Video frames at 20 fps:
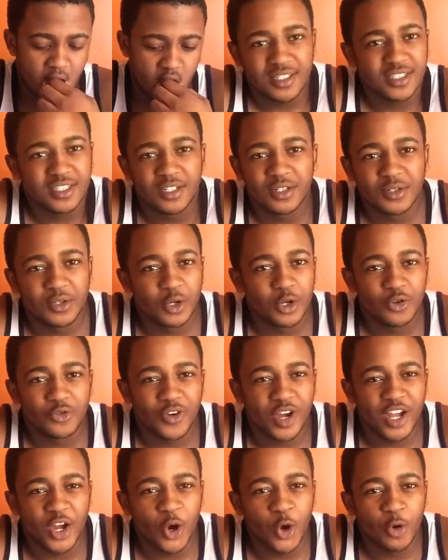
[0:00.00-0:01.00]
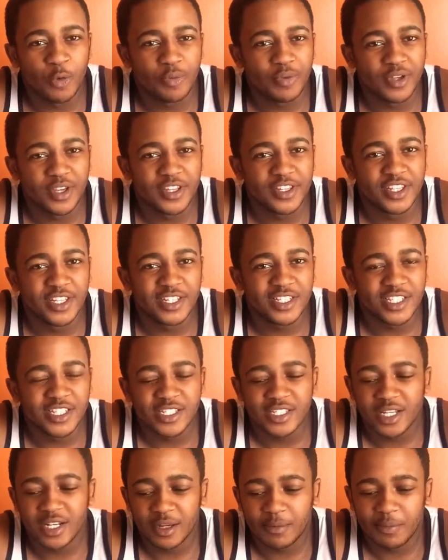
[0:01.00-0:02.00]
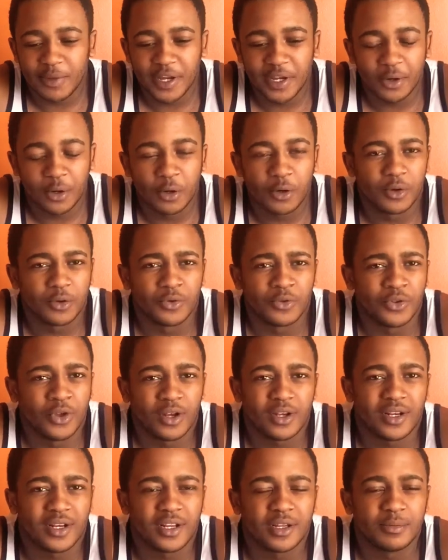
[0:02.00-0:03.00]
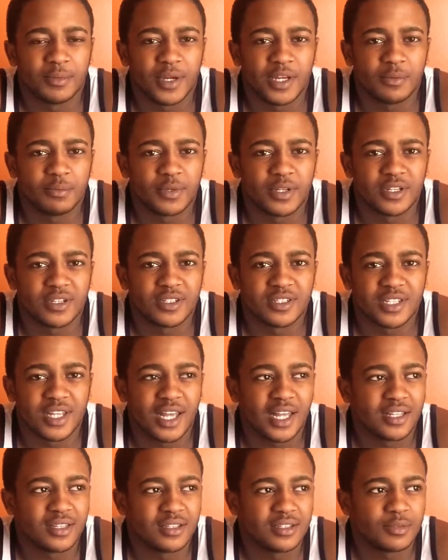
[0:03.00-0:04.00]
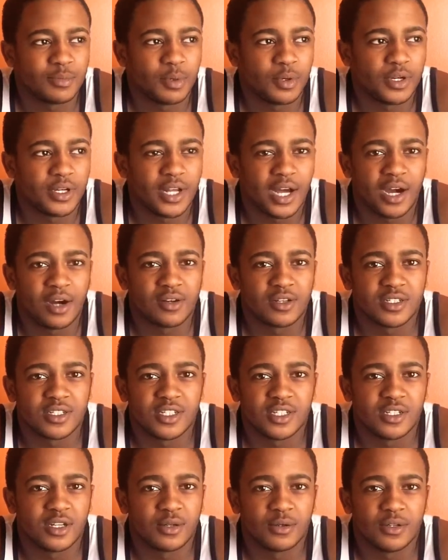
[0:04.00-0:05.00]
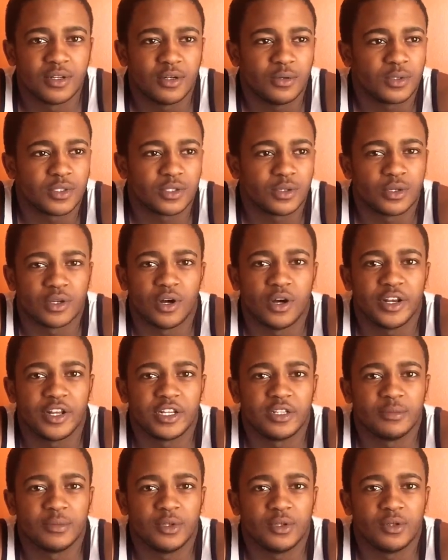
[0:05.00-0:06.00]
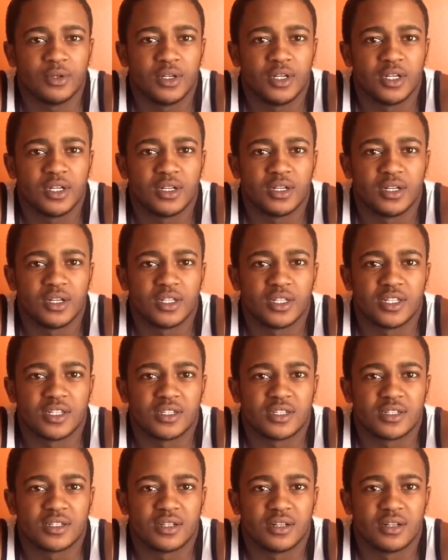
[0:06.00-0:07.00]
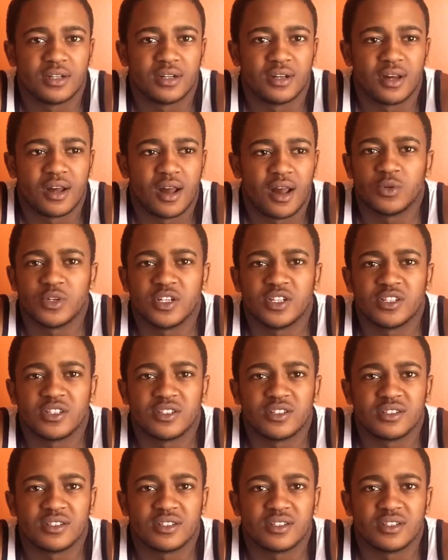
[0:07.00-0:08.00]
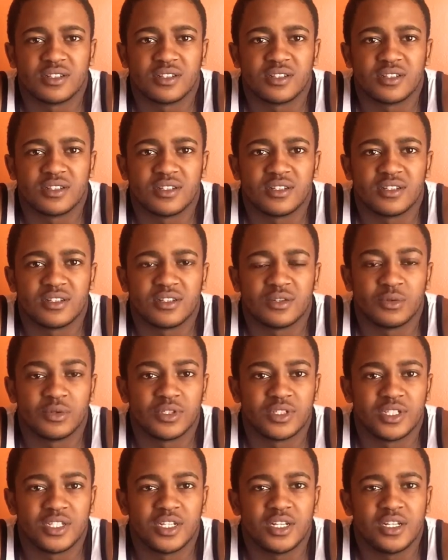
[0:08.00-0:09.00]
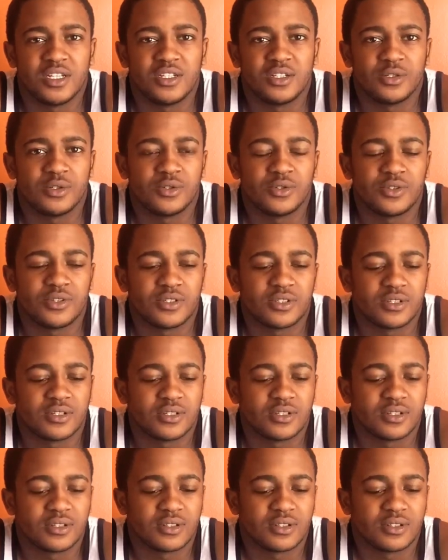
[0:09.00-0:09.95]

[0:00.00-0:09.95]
I don't know if I hope if this is clickbait or not clickbait, because at this point I honestly don't know what's going on anymore. It was Jelly Juice.